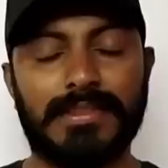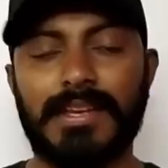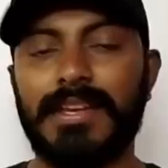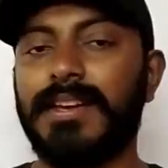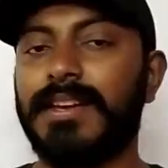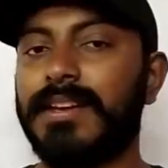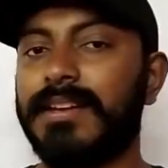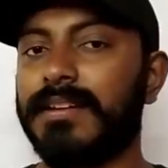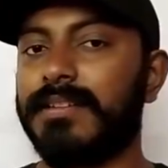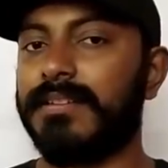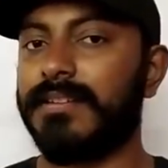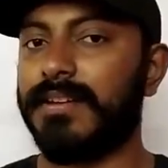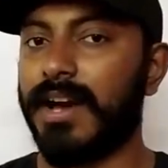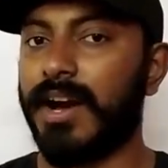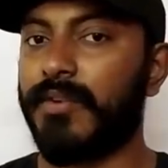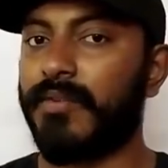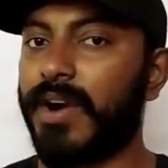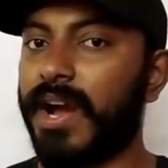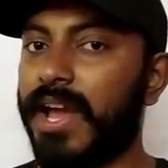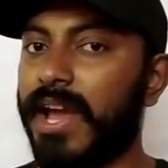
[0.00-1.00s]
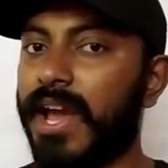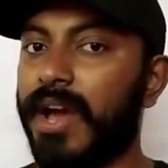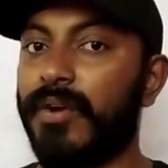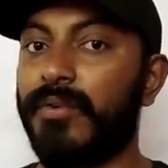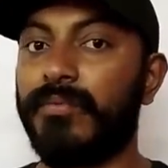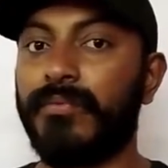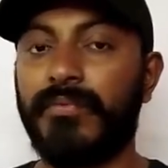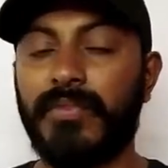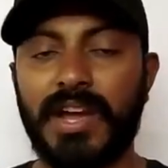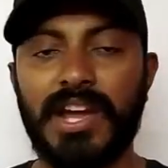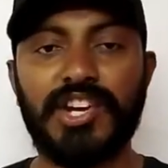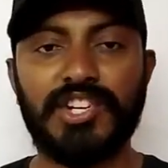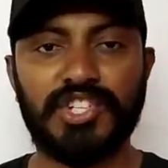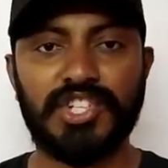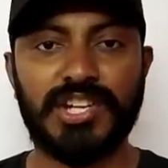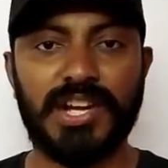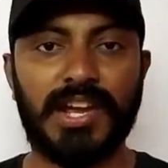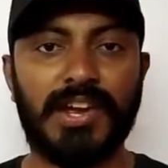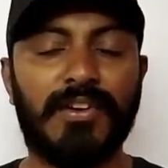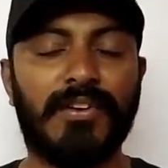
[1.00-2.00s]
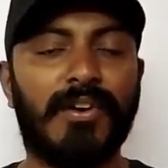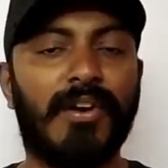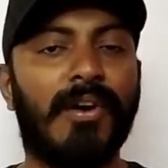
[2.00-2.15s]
think now I have a fair share